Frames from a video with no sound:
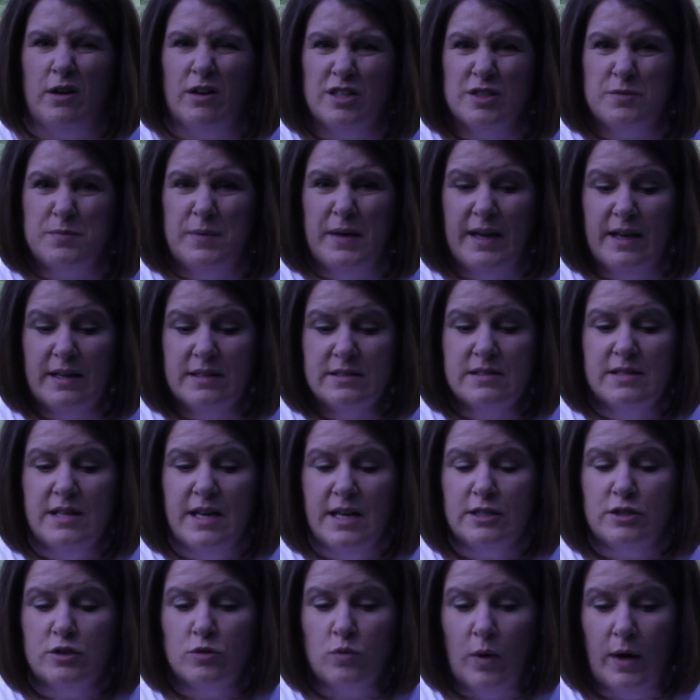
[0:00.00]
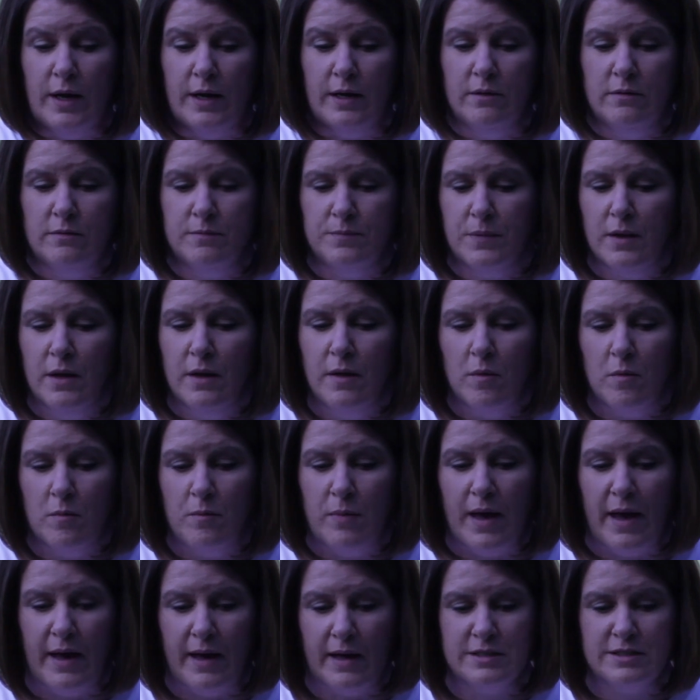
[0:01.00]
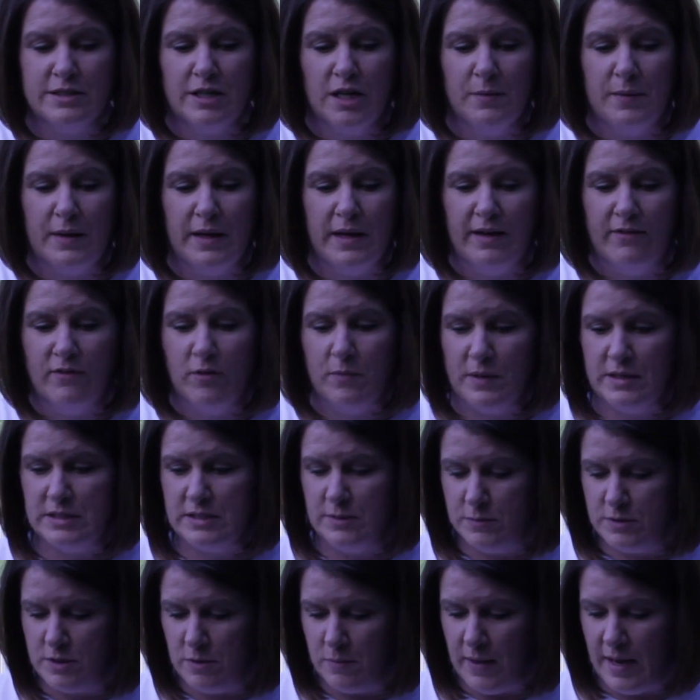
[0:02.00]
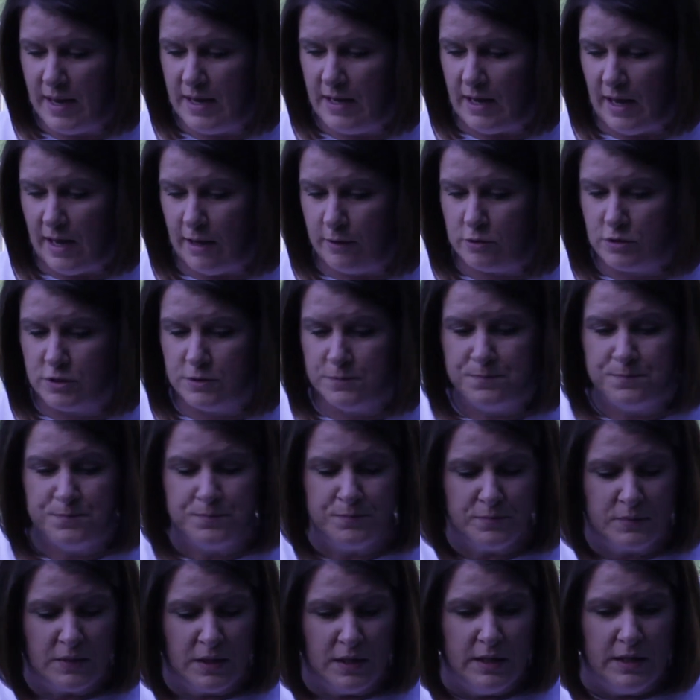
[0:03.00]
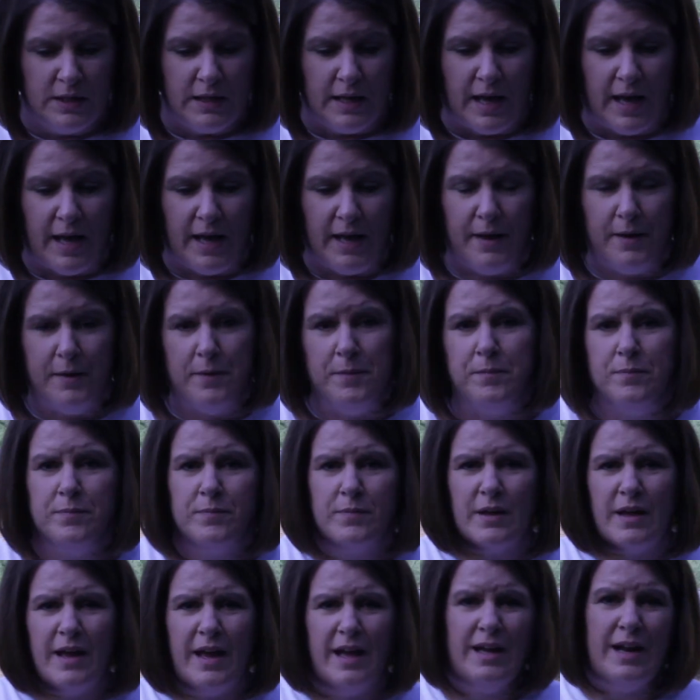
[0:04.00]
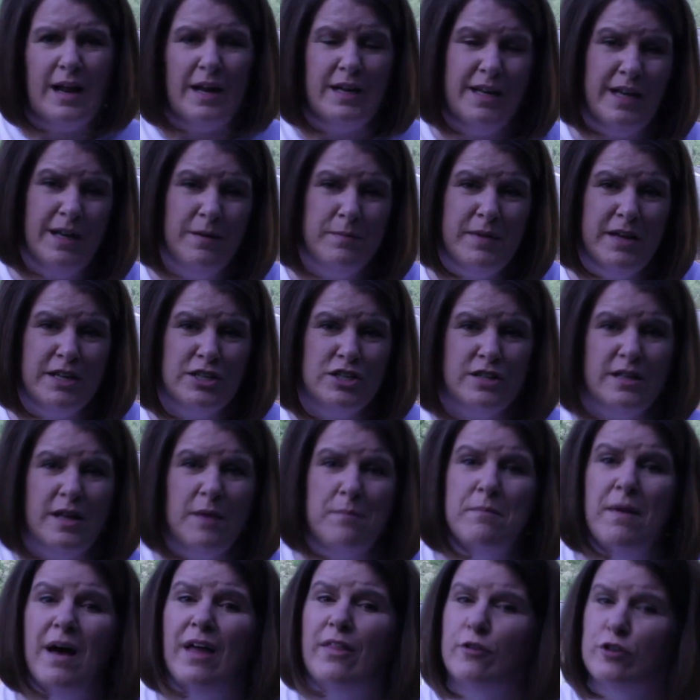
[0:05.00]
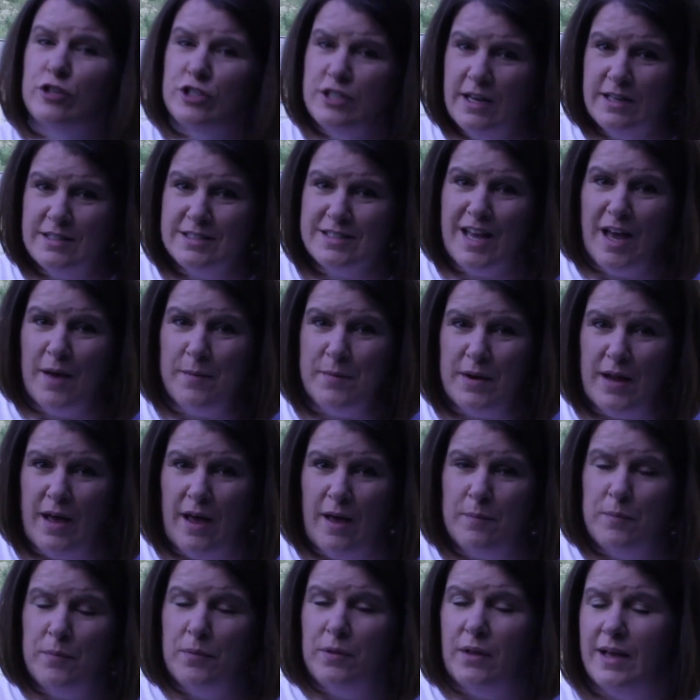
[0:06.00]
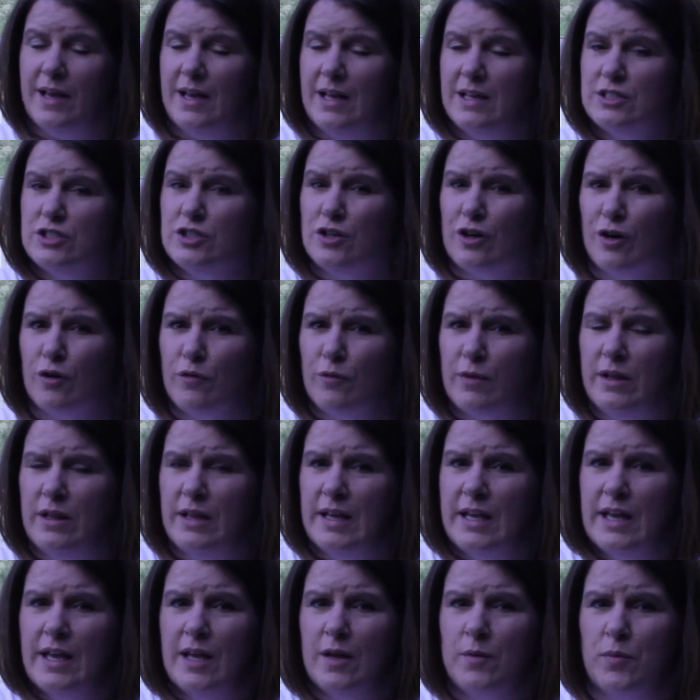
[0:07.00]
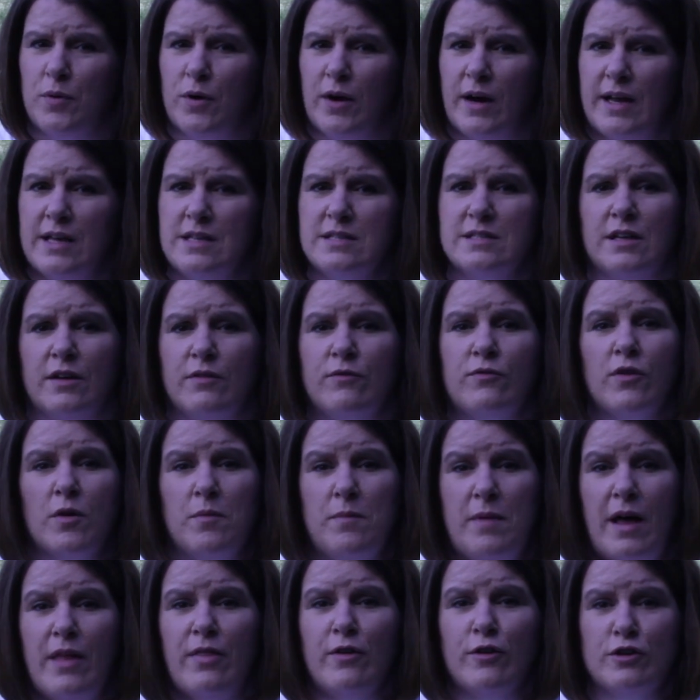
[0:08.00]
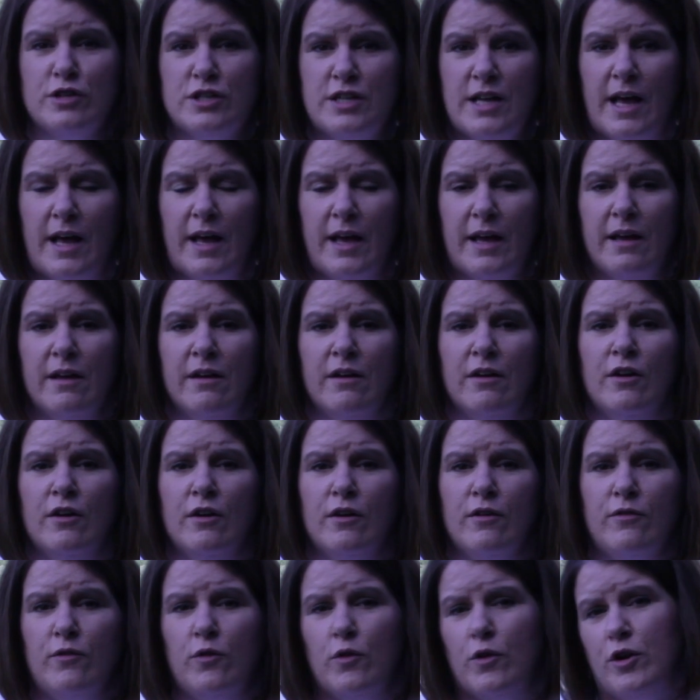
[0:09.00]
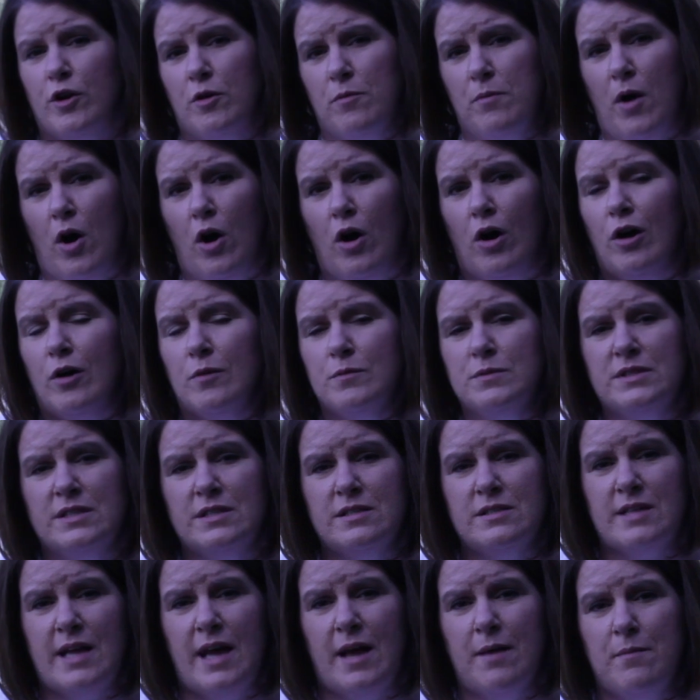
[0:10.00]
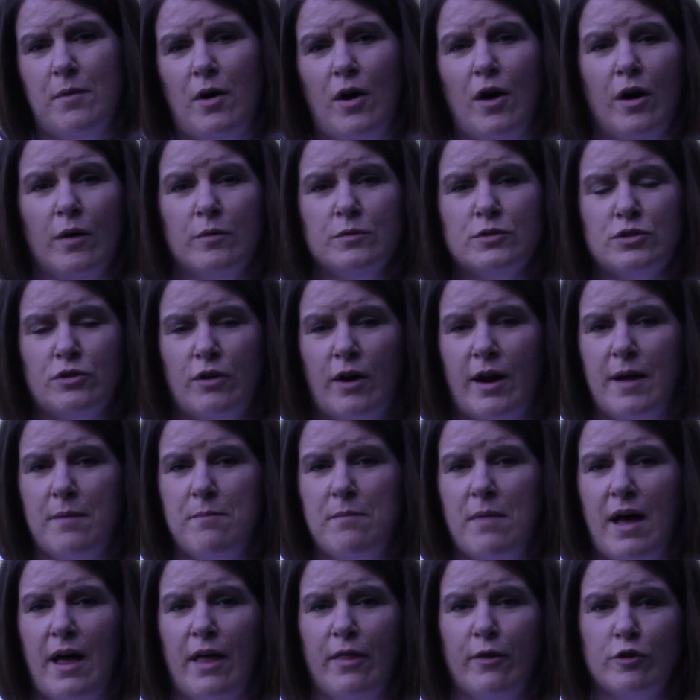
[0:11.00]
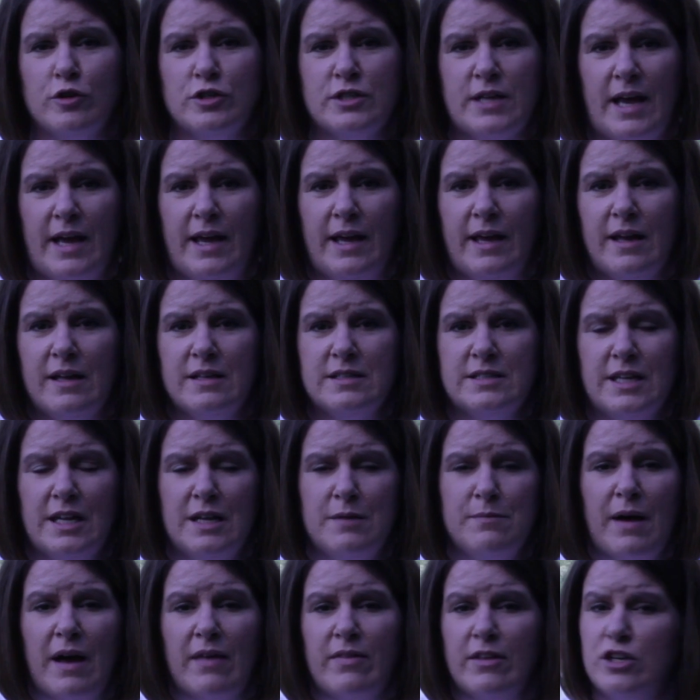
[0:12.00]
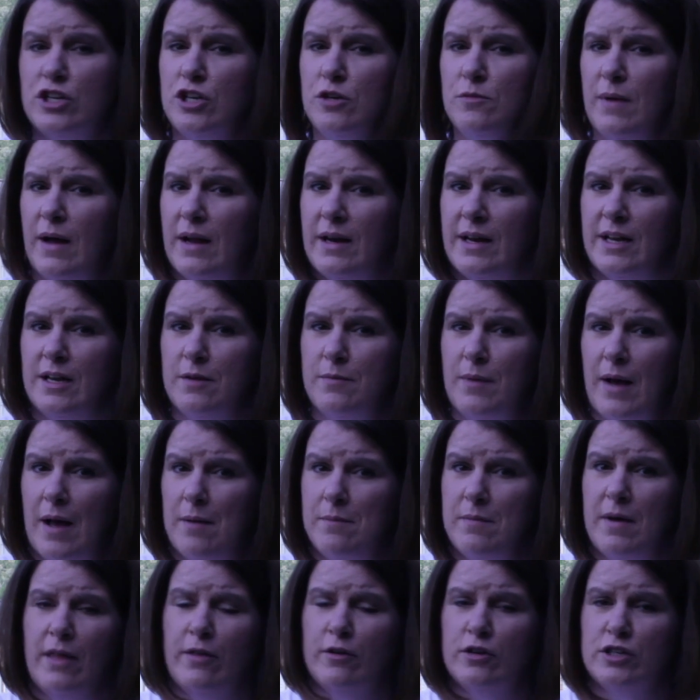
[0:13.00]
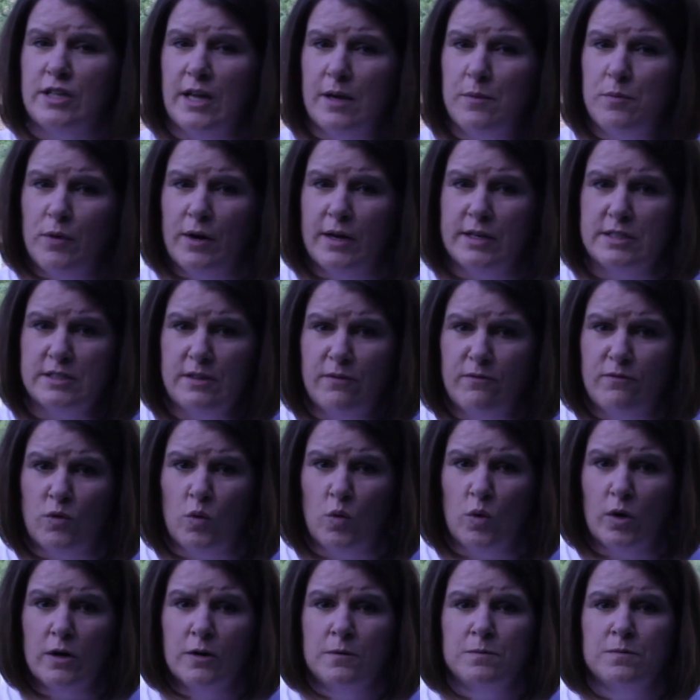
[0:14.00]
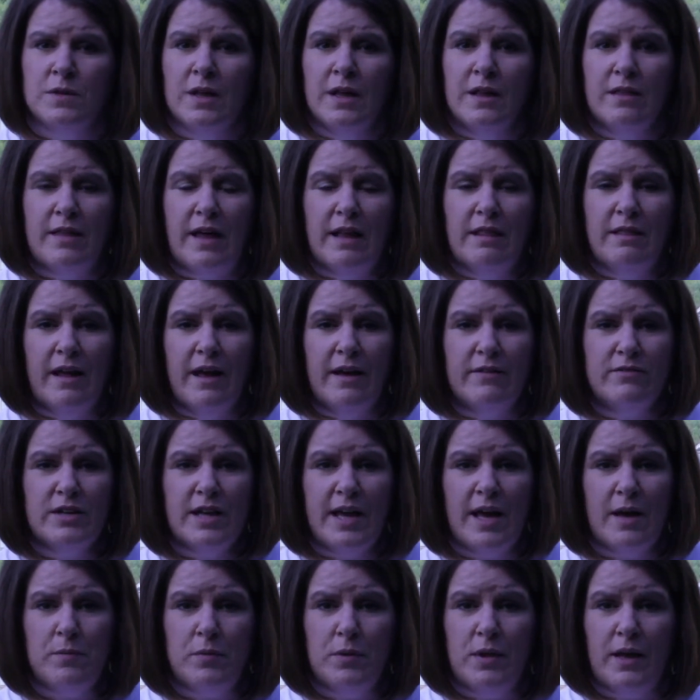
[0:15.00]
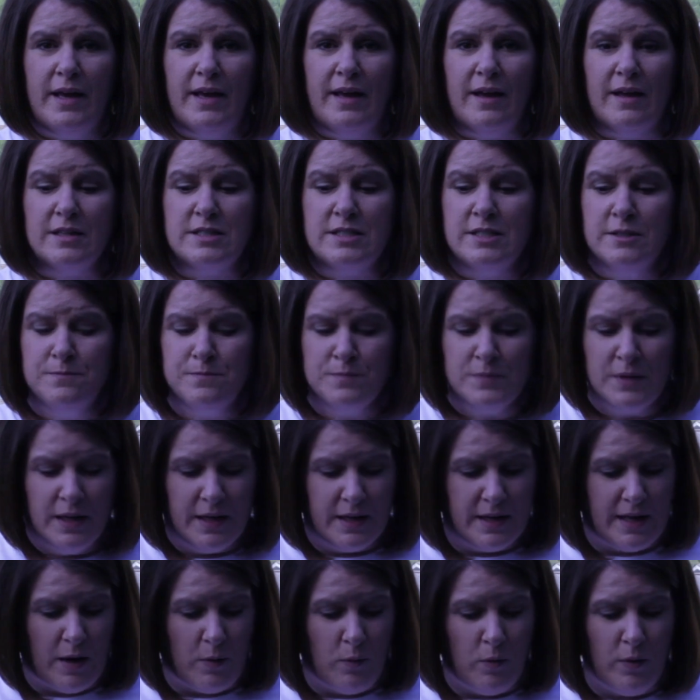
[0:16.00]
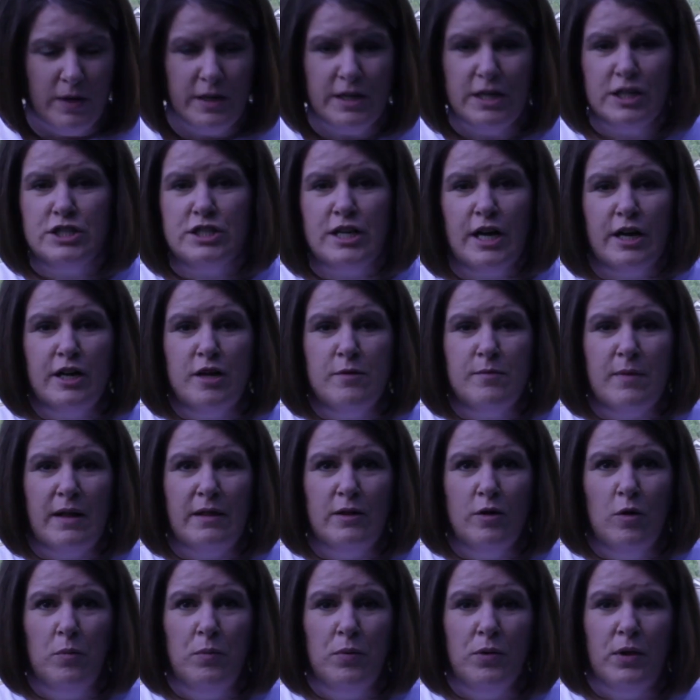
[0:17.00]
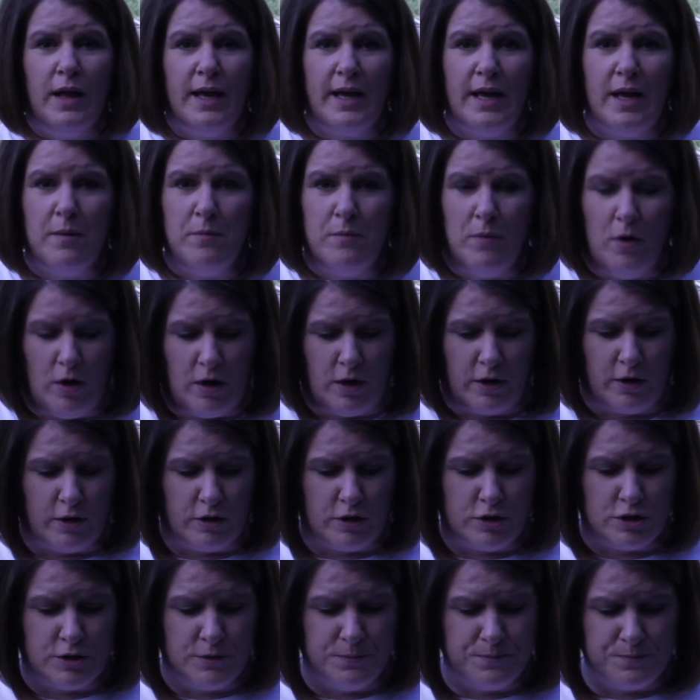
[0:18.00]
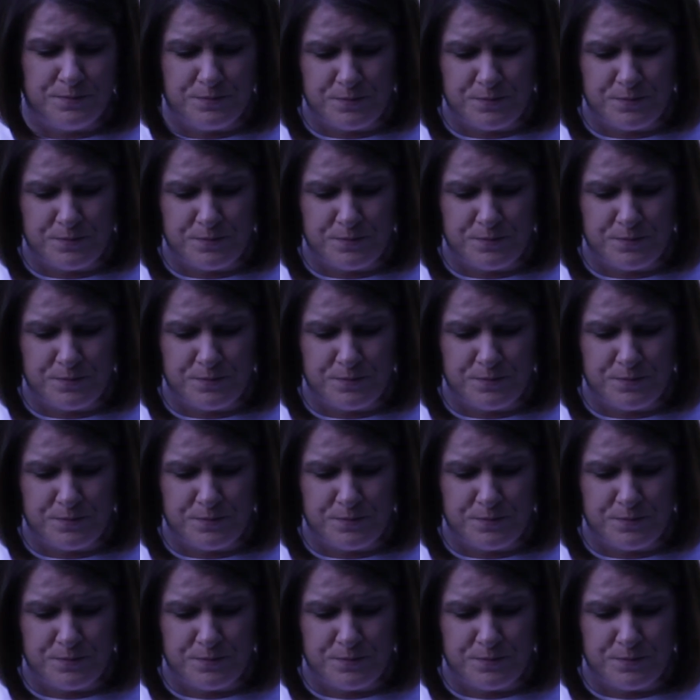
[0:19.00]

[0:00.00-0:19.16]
not as big as this one, but it's going to be giving me some tomatoes. And I did mention that Mother's Day's coming up. Plants are a really good present for Mother's Day for your moms, stepmoms, grandmothers, aunts, anybody that you might need to buy a Mother's Day present for. They love to get plants. Now I wanted to show you my little plant markers.